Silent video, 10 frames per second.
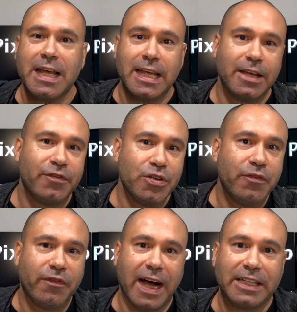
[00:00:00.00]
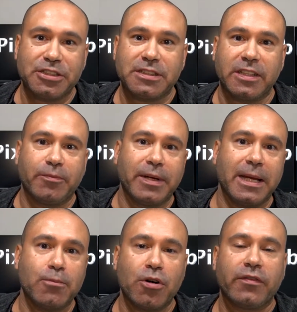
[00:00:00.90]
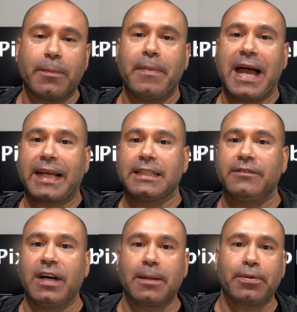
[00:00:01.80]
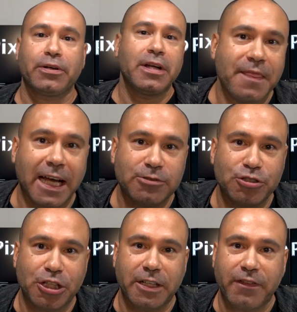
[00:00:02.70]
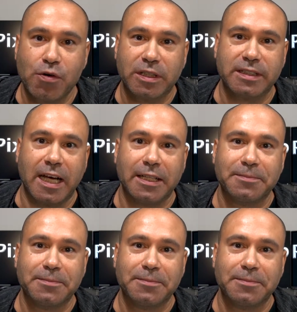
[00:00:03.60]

If you find yourself being more of a back-end developer, that's what you're going to focus on.